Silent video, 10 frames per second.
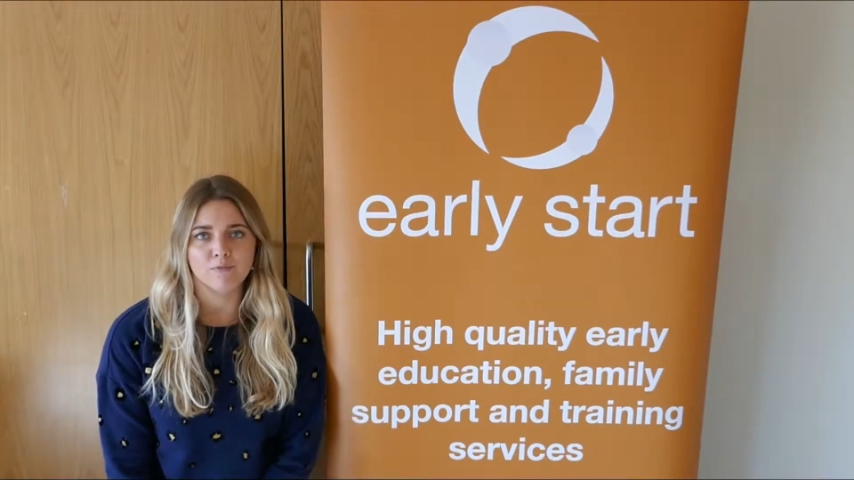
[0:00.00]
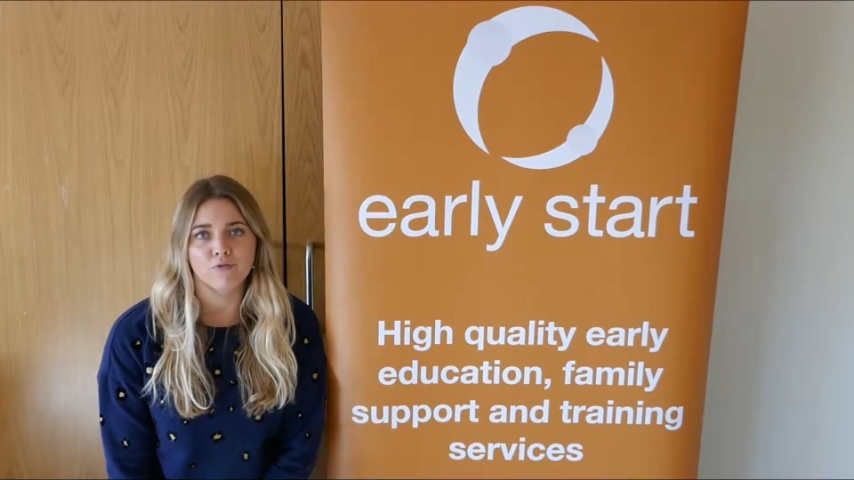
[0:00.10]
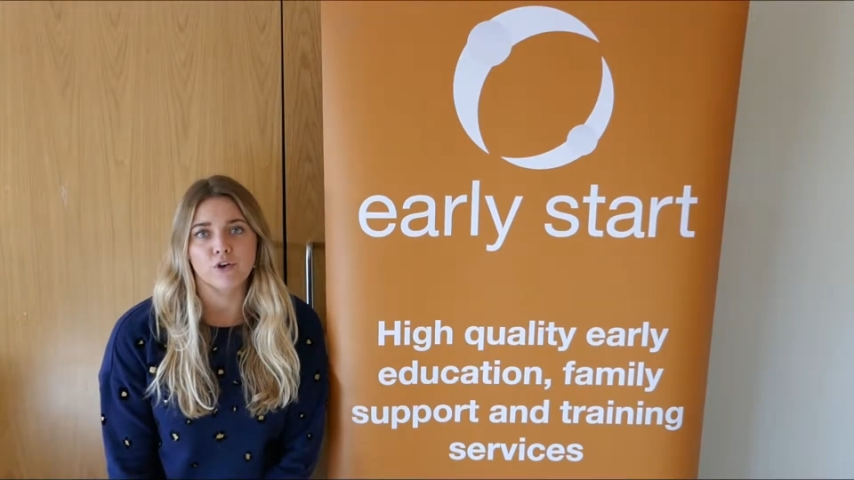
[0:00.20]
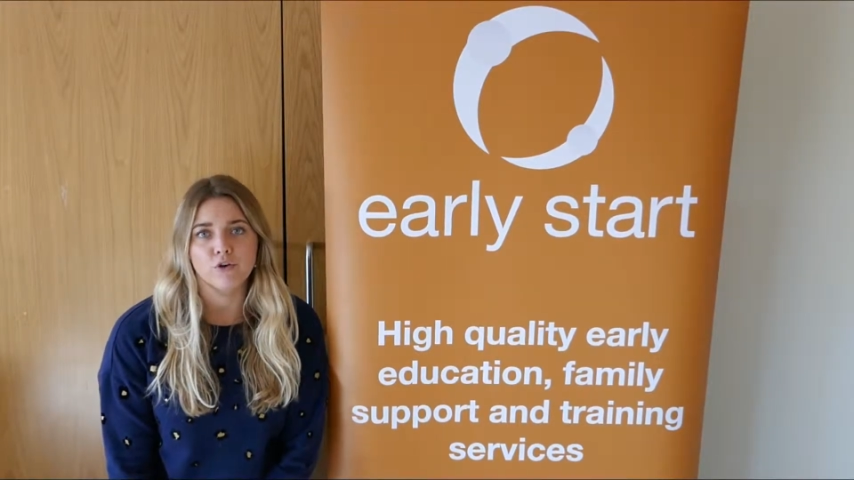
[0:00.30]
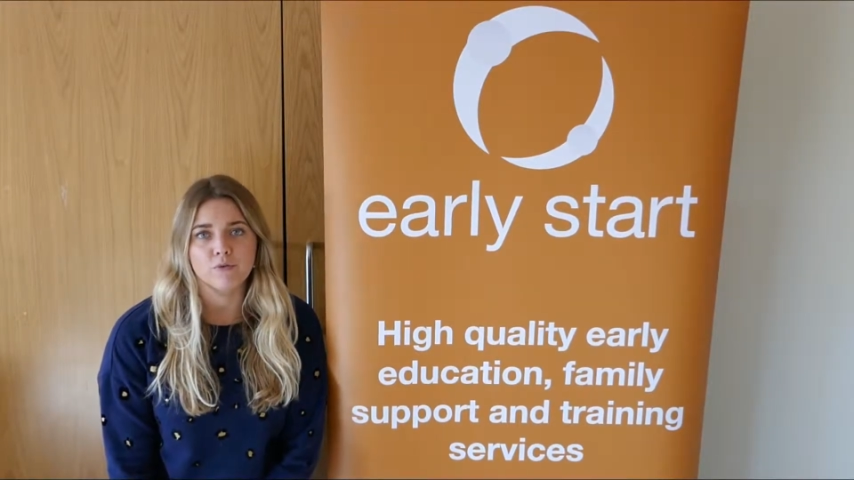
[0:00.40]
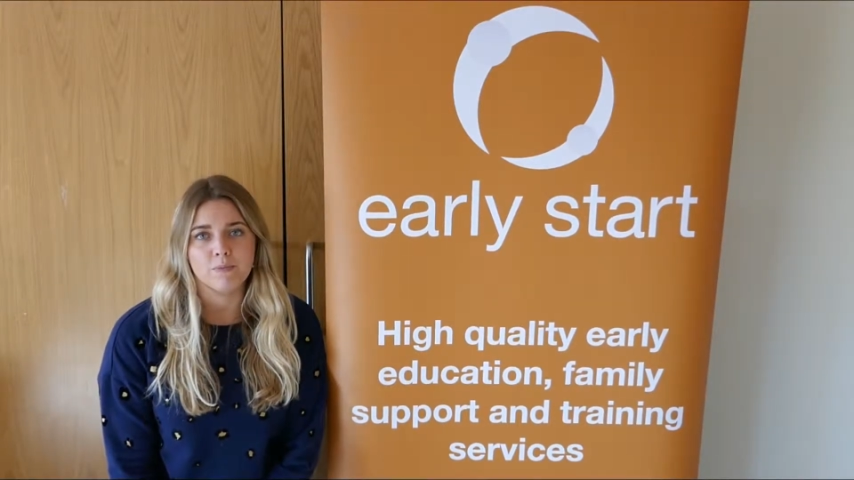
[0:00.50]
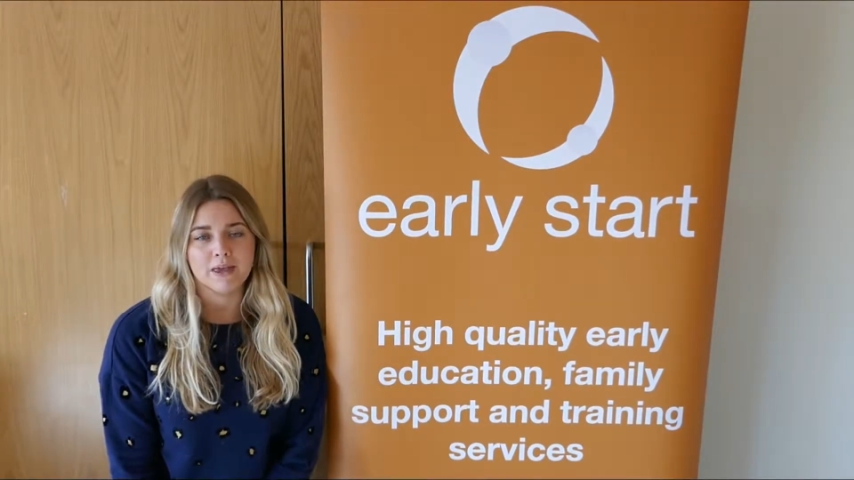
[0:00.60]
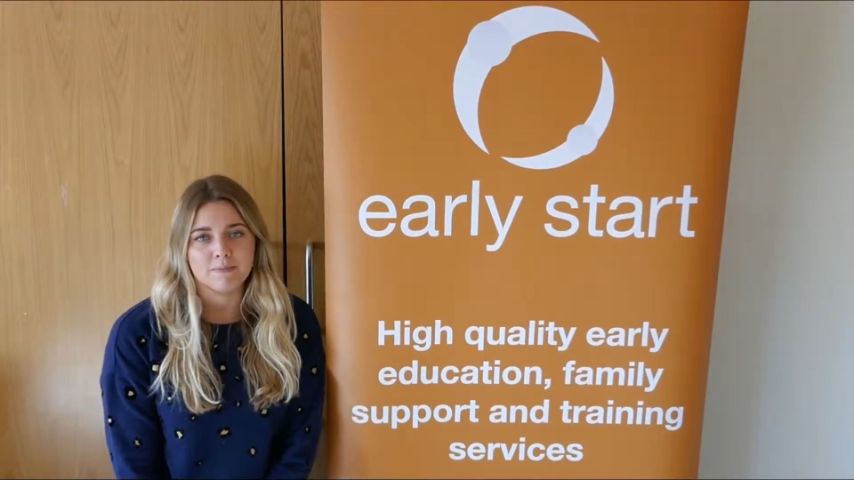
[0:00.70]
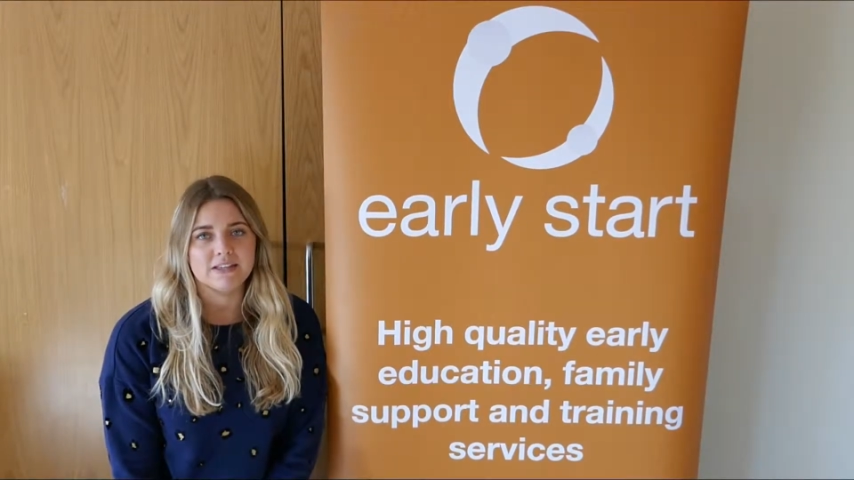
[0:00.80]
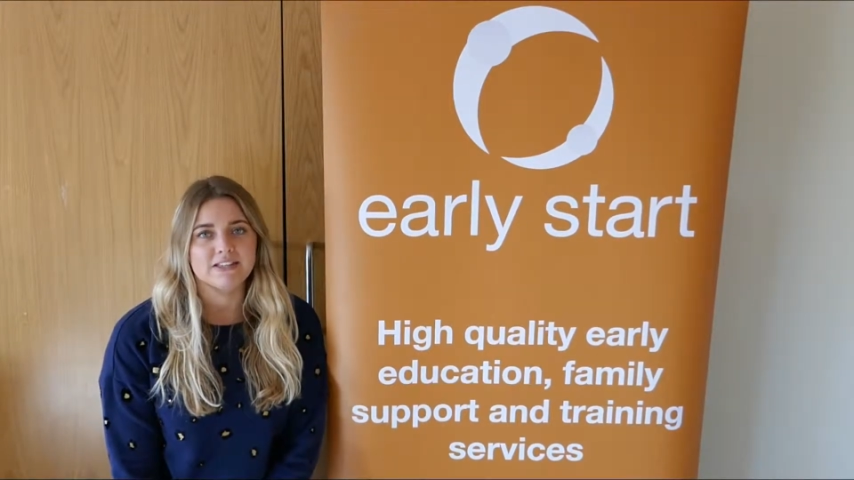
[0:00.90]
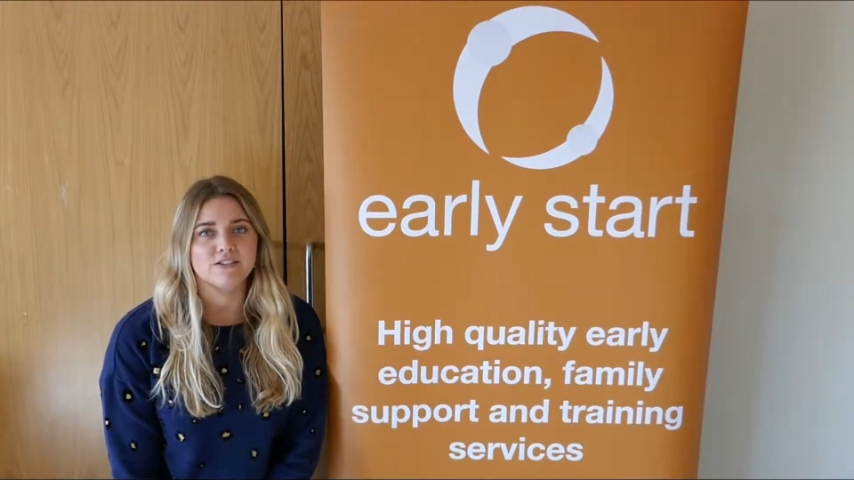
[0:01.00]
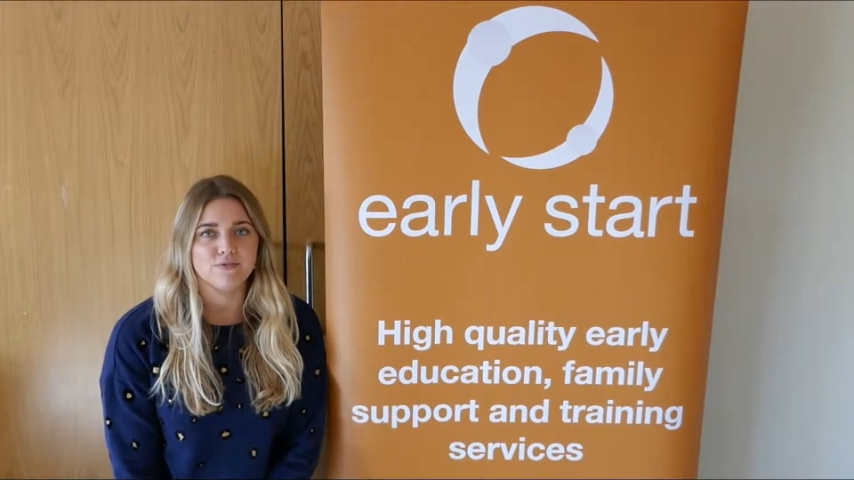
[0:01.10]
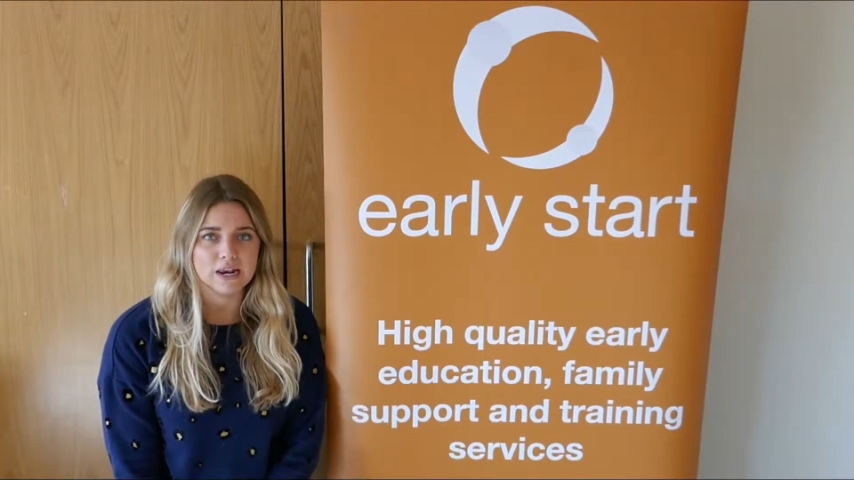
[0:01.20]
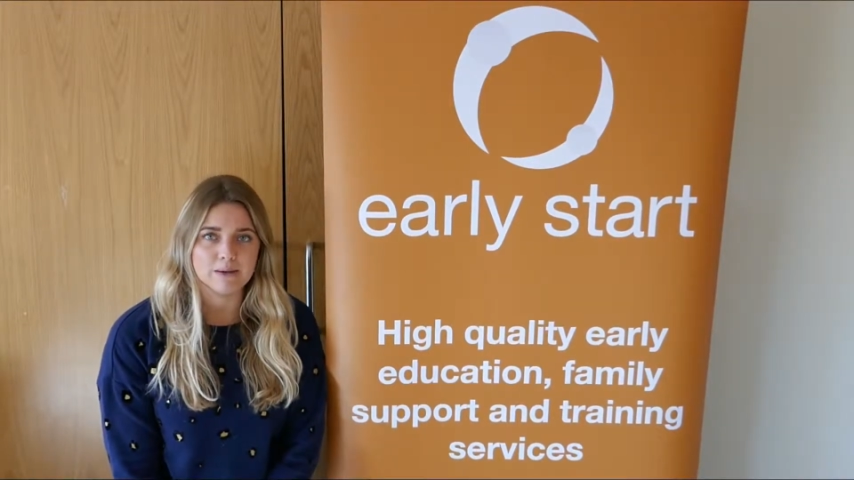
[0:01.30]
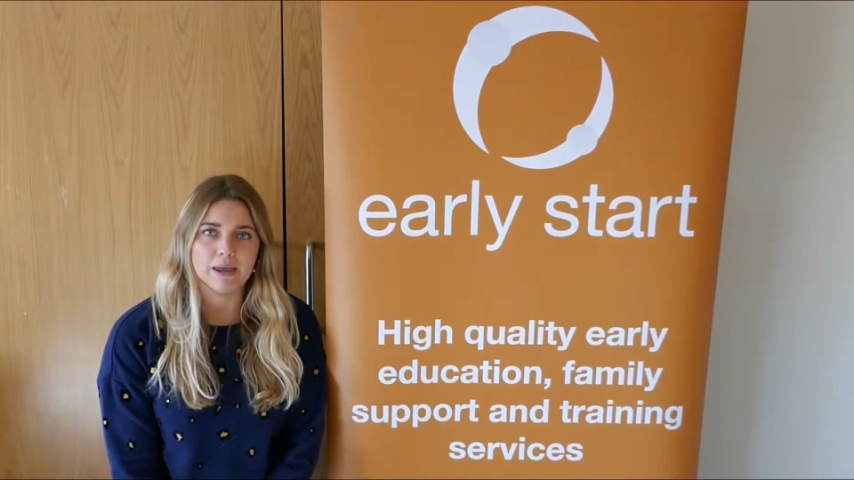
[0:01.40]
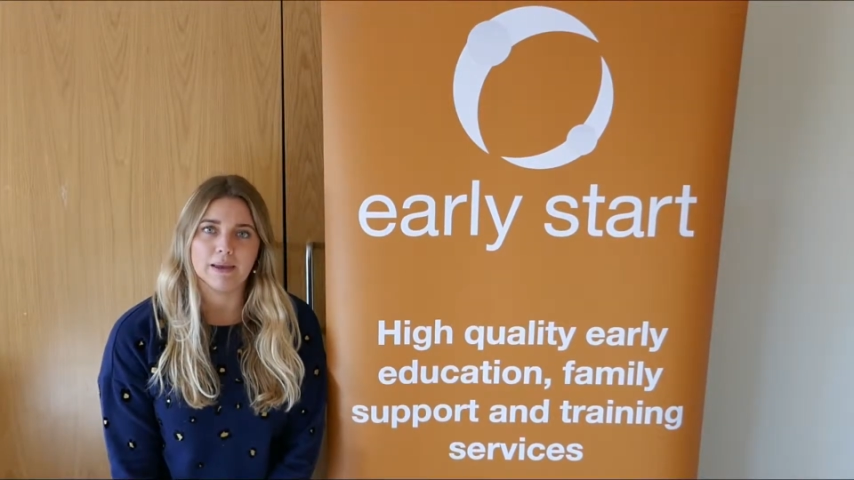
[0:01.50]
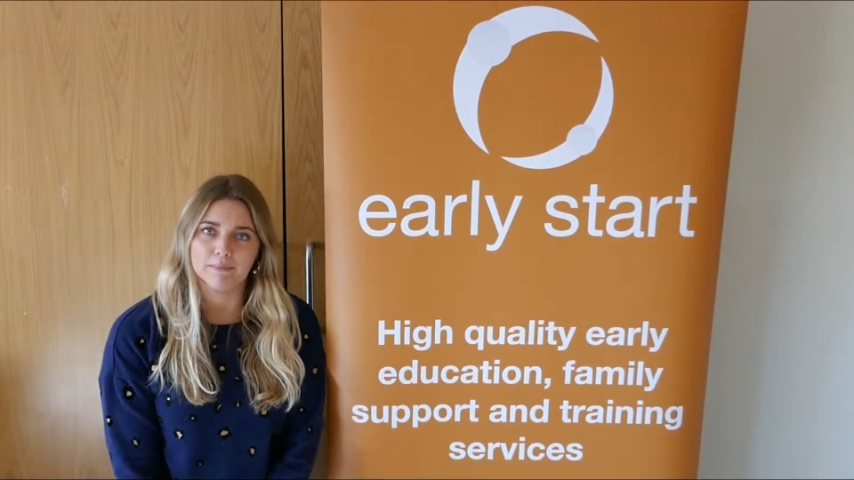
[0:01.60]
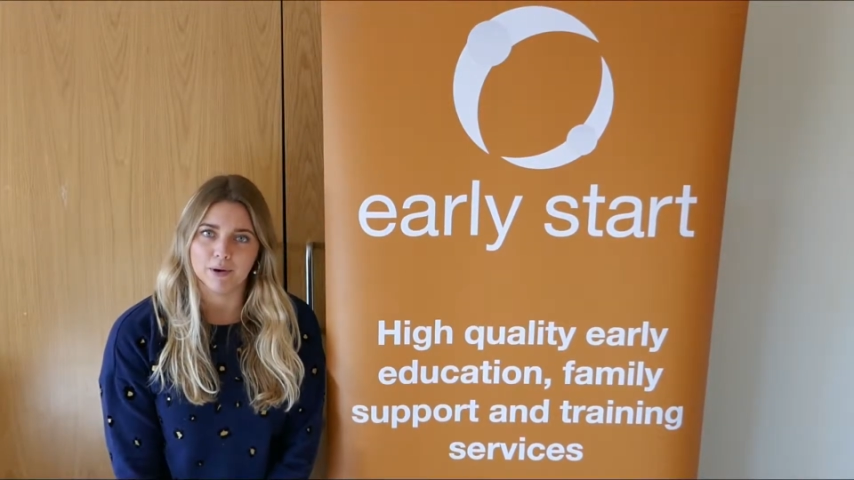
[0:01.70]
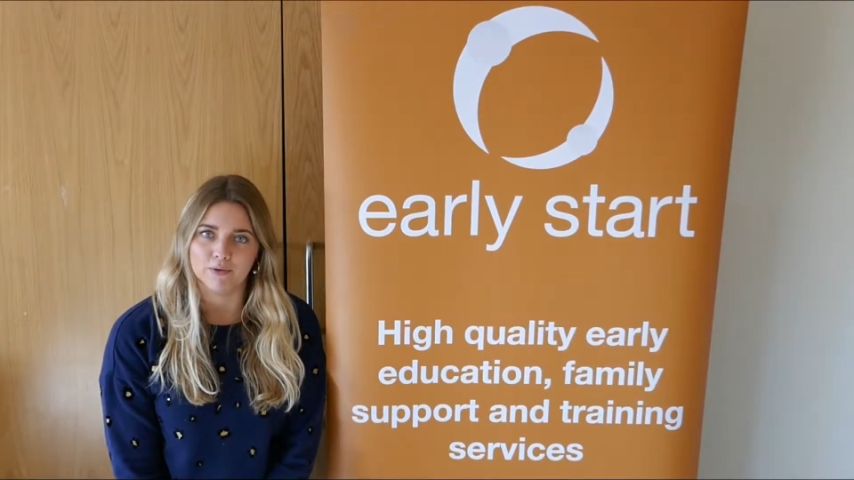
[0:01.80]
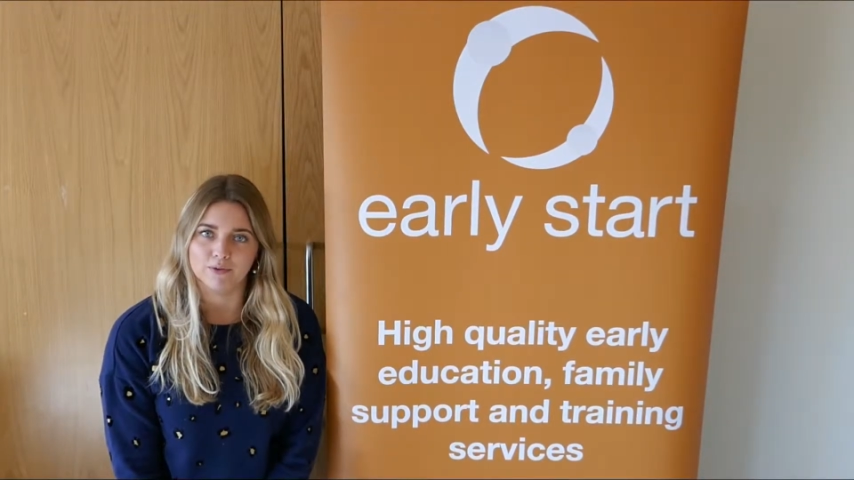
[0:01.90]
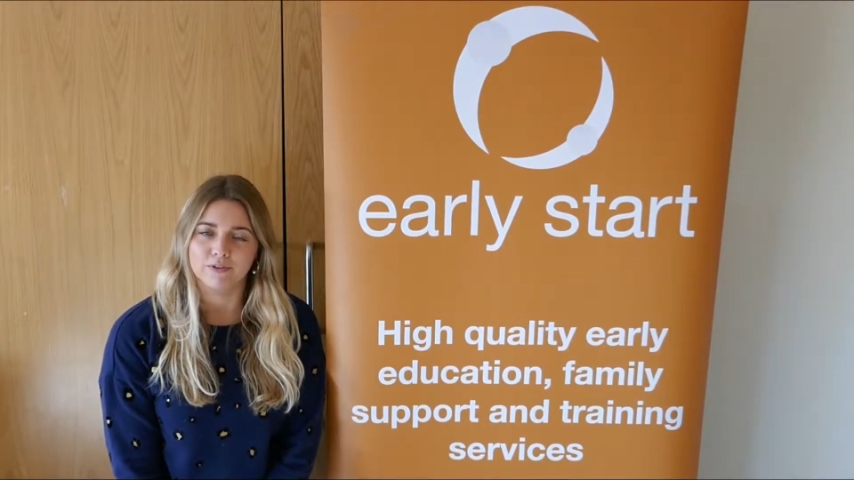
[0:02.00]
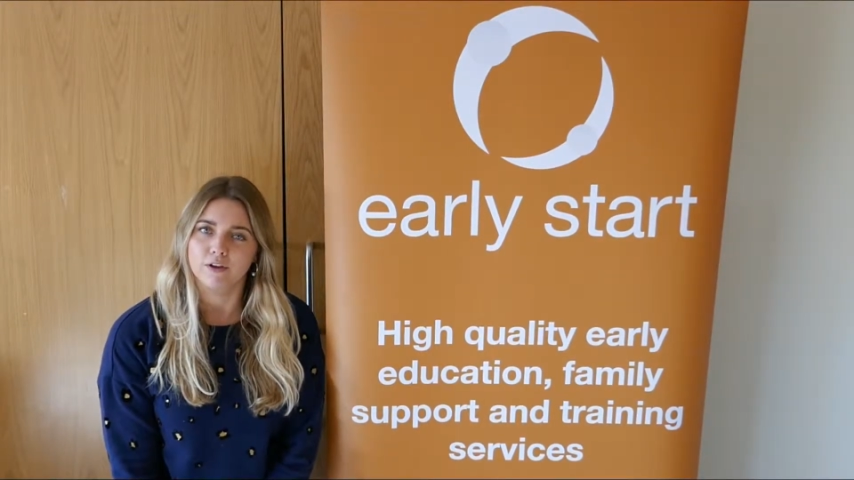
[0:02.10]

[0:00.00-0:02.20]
for your baby's developing bones,